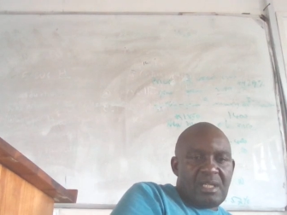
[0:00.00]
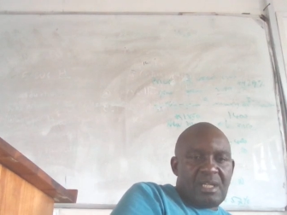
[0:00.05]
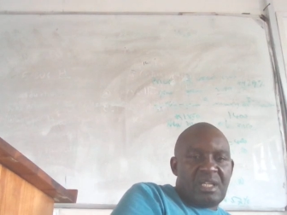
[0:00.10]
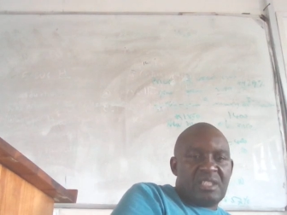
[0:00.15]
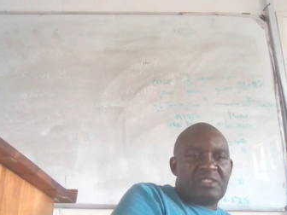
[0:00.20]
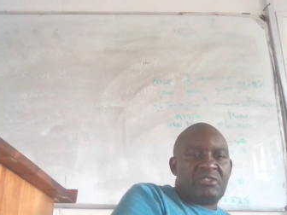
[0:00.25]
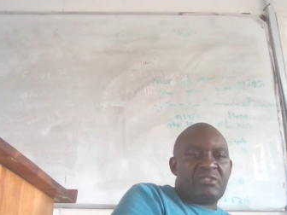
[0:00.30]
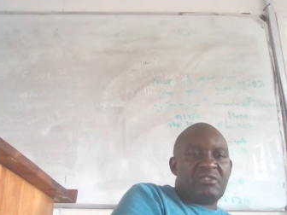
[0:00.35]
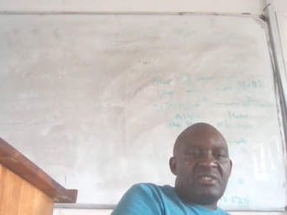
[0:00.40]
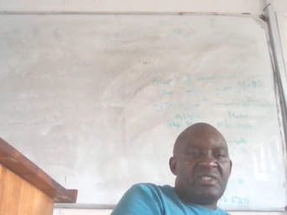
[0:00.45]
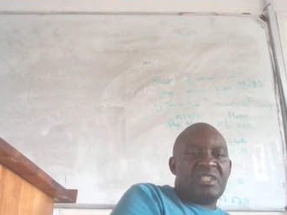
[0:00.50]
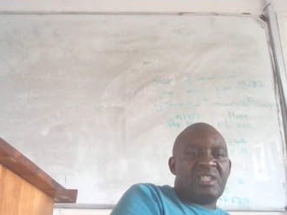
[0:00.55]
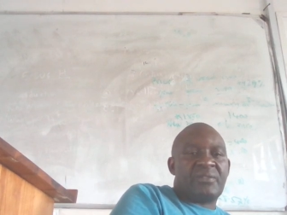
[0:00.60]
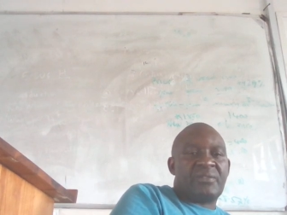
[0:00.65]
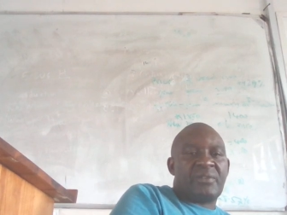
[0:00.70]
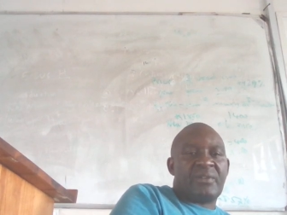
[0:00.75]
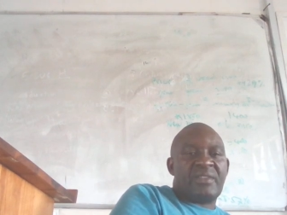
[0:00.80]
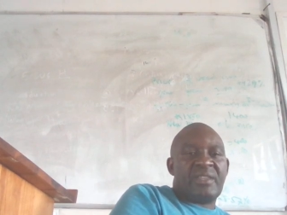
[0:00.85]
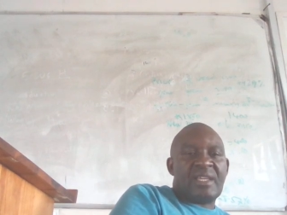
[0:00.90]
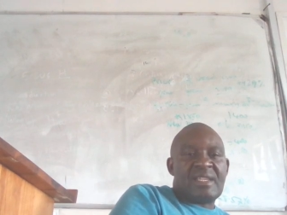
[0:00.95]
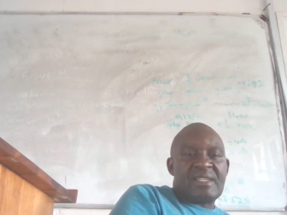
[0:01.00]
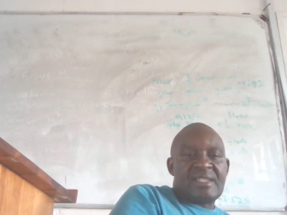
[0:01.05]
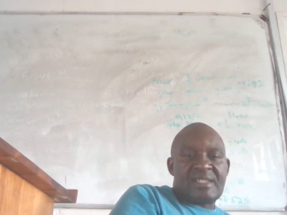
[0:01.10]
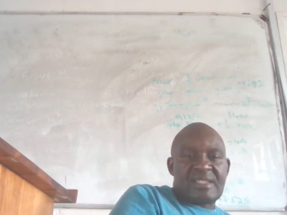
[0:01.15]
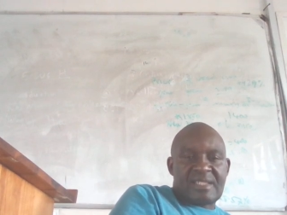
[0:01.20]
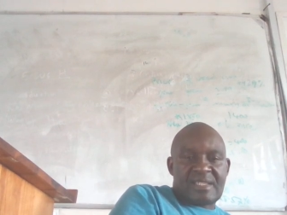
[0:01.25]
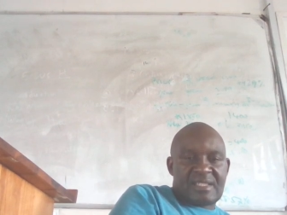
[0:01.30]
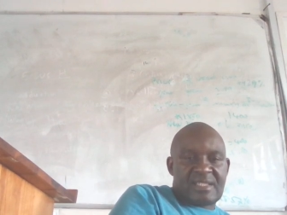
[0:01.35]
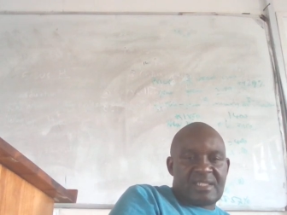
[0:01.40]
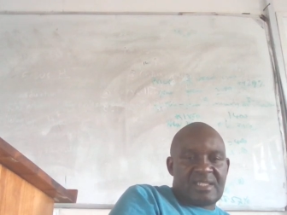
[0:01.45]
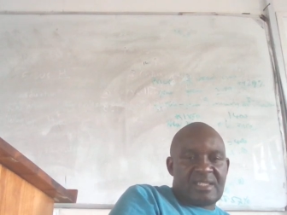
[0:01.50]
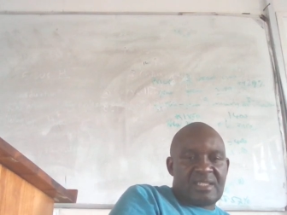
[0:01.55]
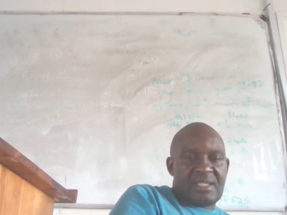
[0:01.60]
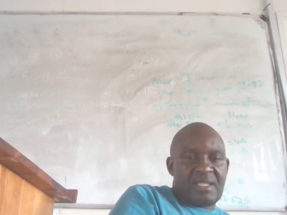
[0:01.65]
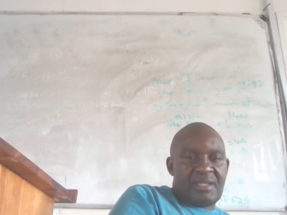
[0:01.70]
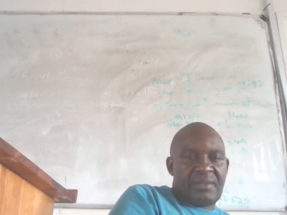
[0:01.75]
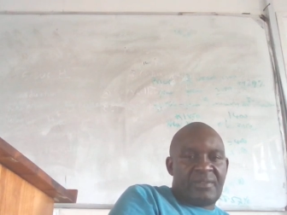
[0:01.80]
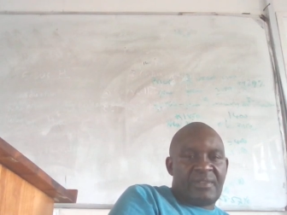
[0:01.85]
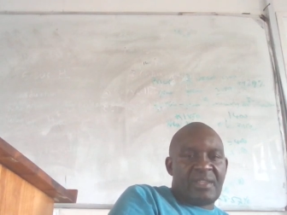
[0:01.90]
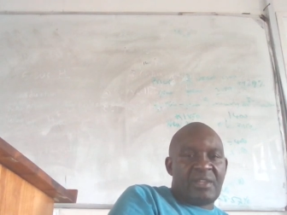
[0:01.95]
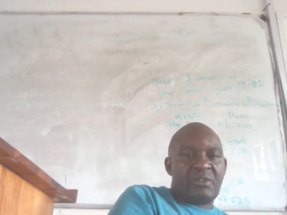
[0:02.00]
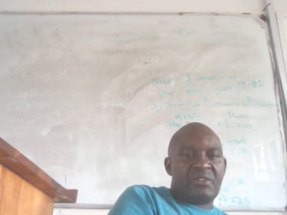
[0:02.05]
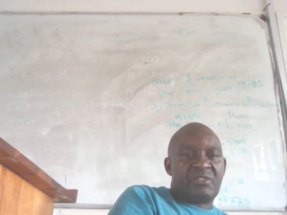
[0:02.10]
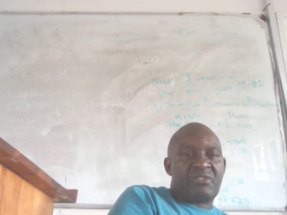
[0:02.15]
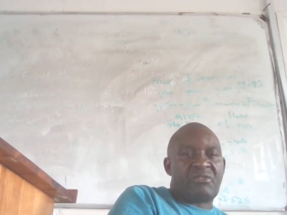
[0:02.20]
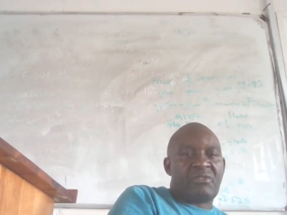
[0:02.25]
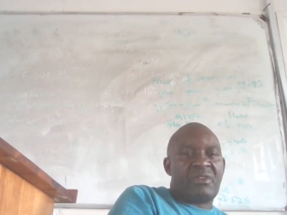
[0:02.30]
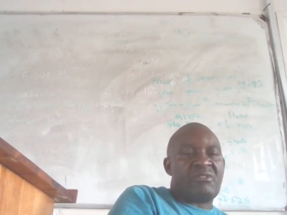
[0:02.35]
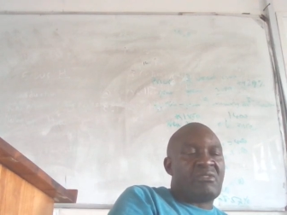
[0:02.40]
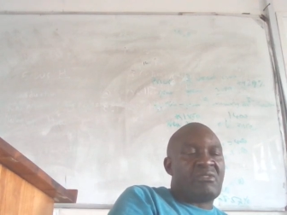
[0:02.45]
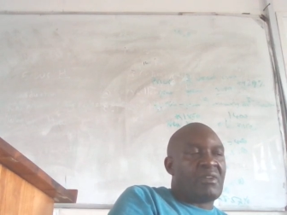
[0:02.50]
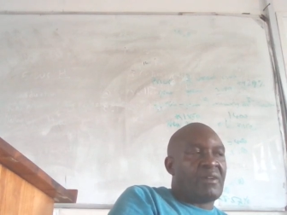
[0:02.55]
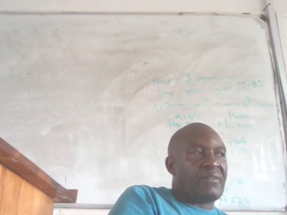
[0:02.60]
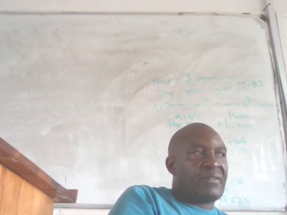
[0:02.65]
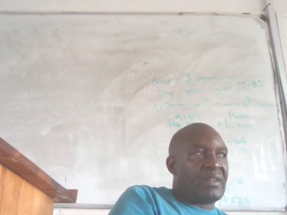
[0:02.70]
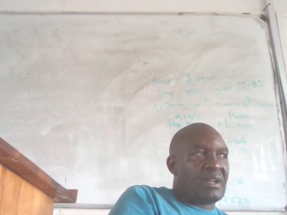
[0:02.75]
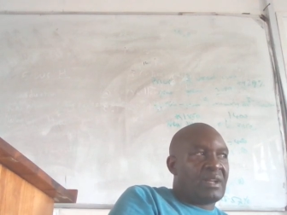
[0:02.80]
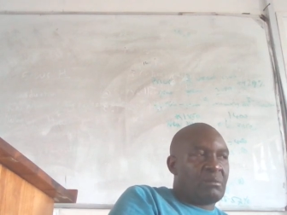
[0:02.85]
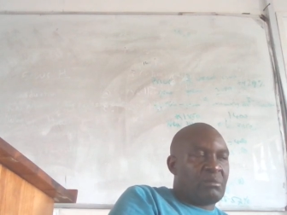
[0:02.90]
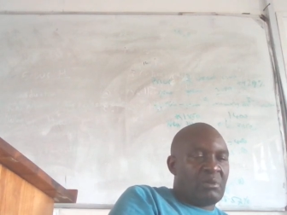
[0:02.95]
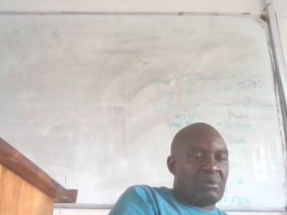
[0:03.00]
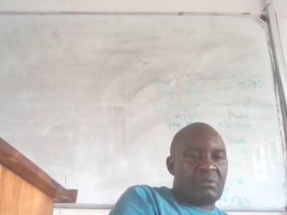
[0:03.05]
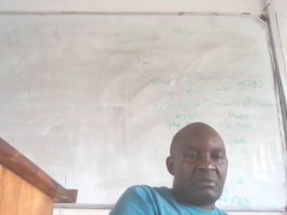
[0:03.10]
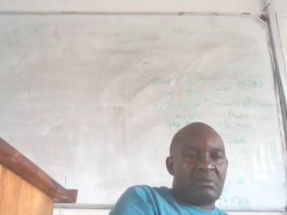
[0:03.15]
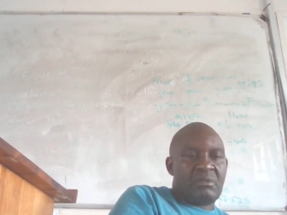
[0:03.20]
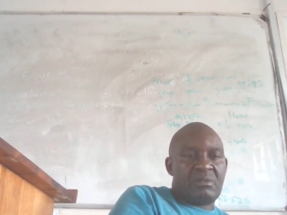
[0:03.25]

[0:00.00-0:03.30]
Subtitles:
and to dig for the answers if they're not readily available.